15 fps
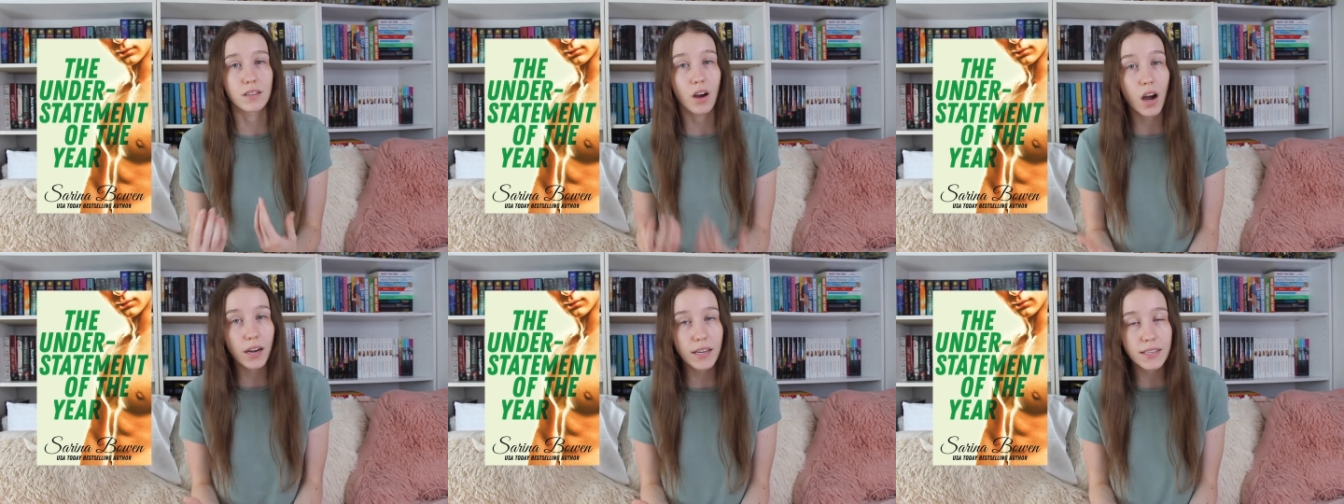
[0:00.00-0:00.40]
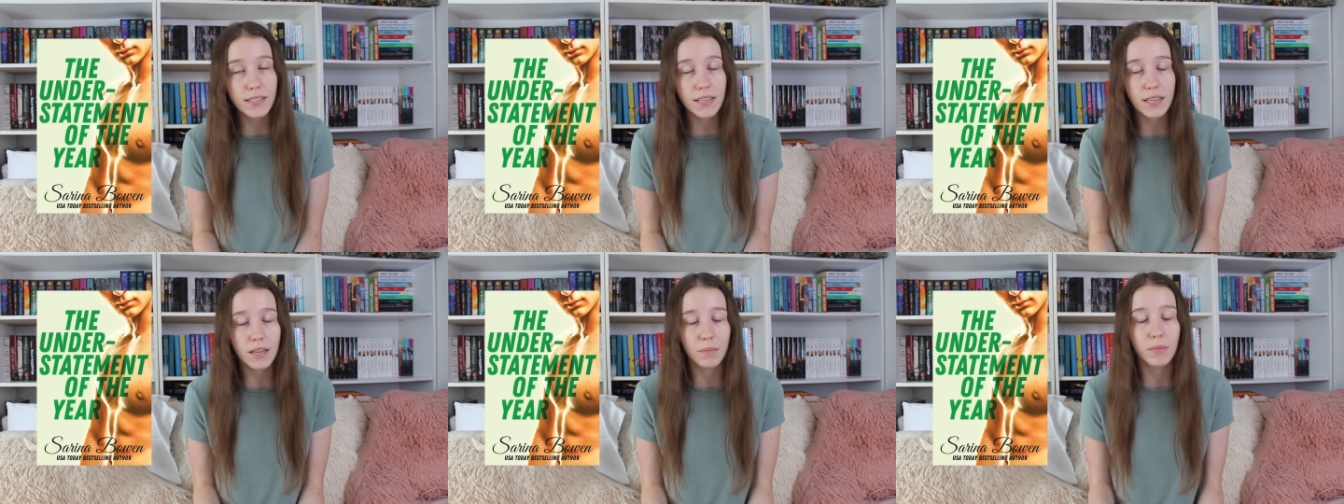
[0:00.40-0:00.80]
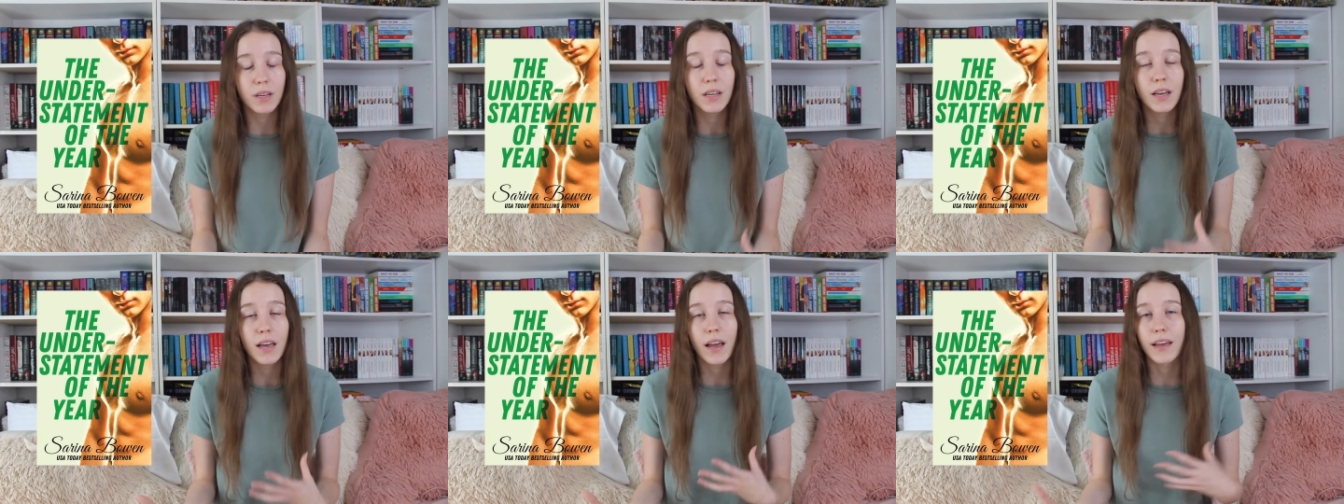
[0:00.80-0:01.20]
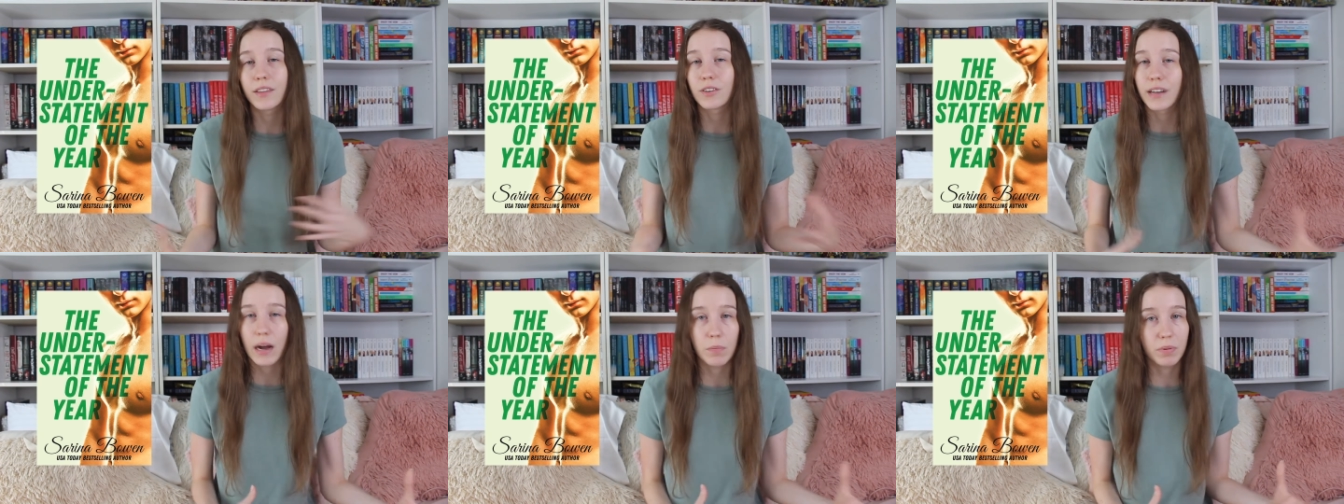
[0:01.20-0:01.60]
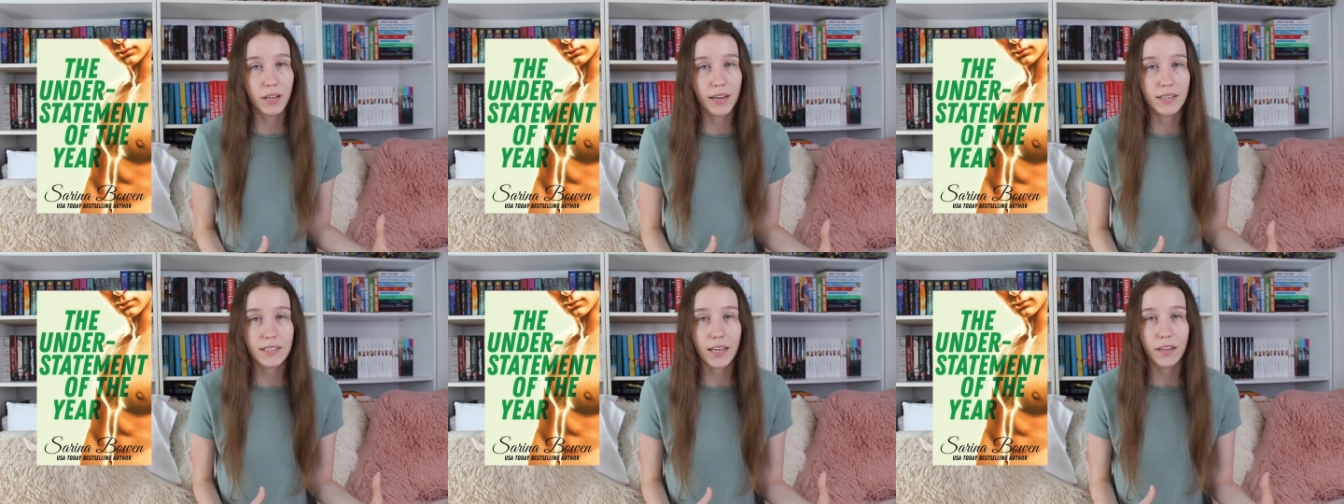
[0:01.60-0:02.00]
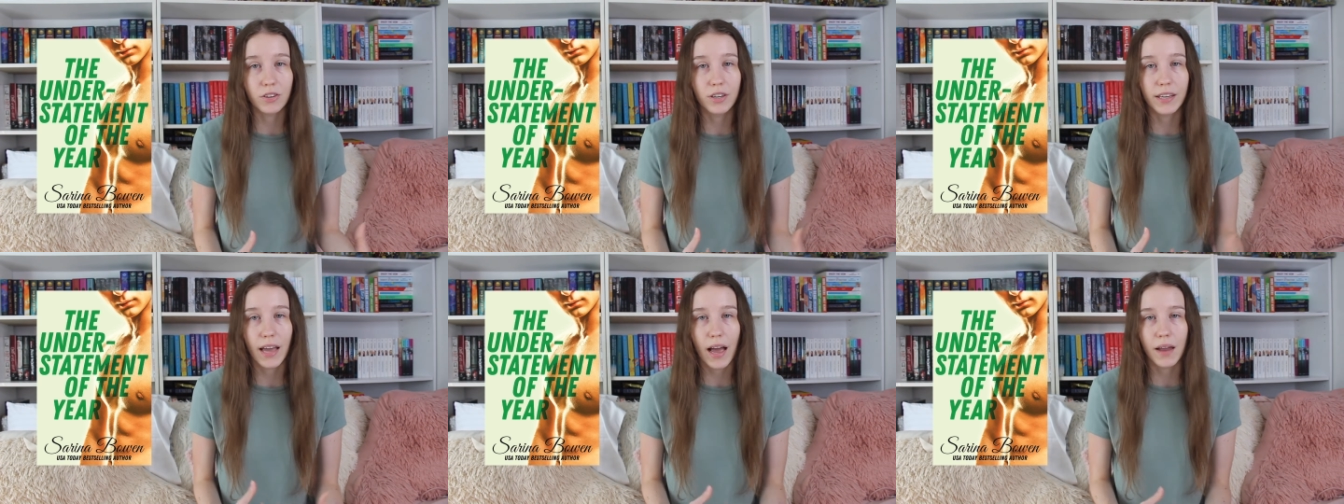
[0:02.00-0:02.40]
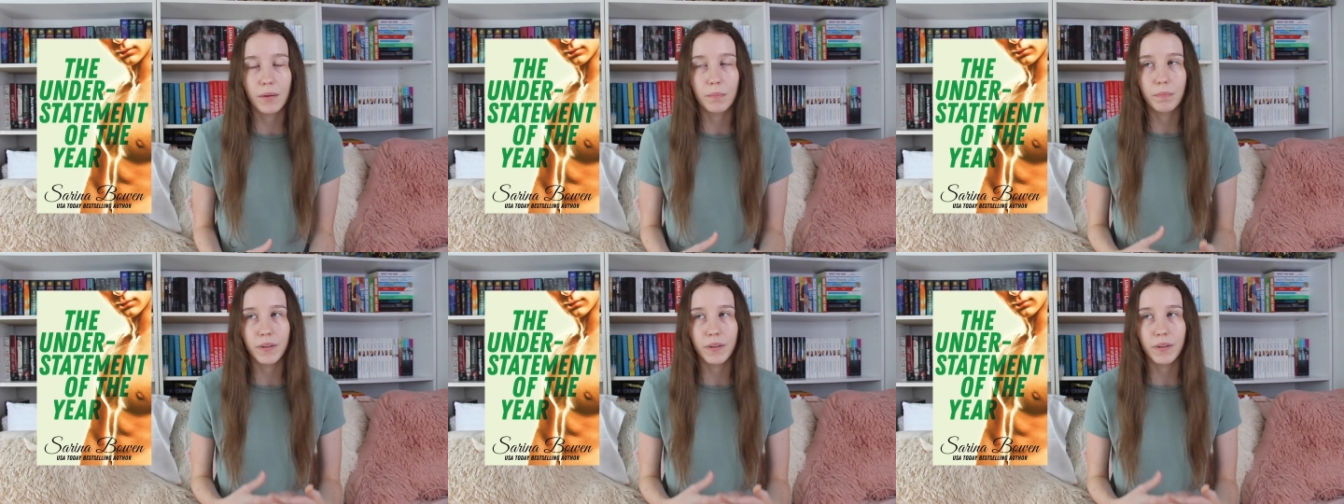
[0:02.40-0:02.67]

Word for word: hockey team and they're now playing together again.